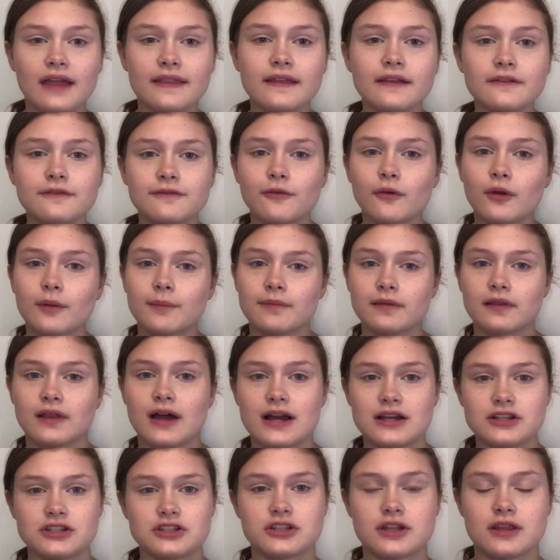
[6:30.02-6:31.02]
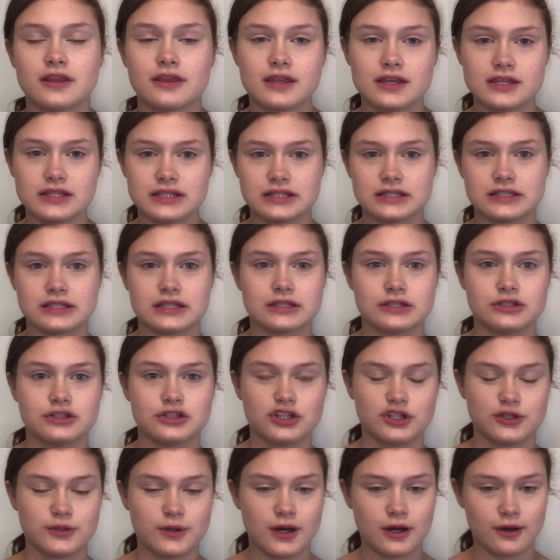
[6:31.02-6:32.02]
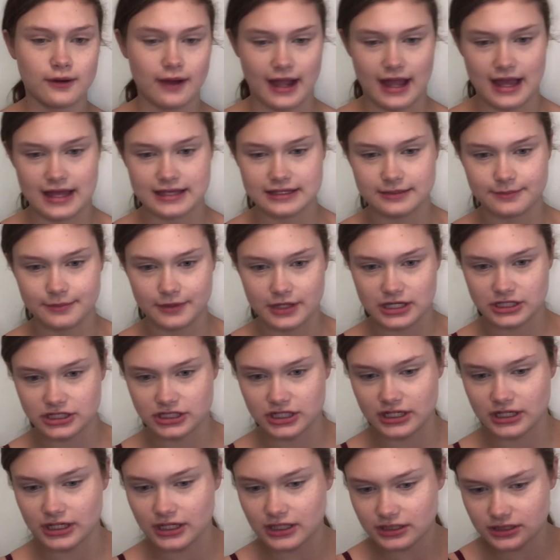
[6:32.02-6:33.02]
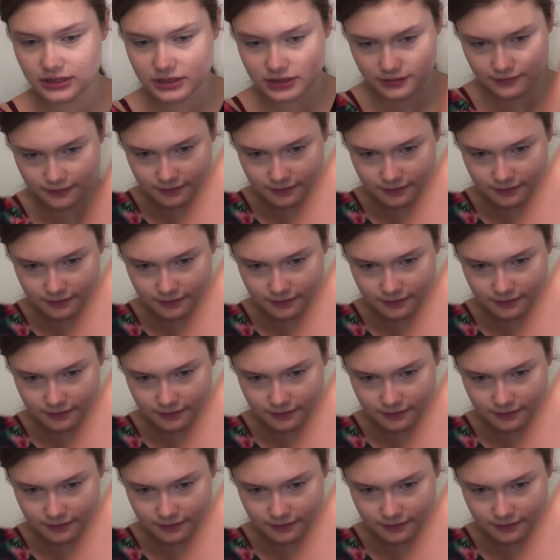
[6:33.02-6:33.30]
then for blush, this duo has a blush in it.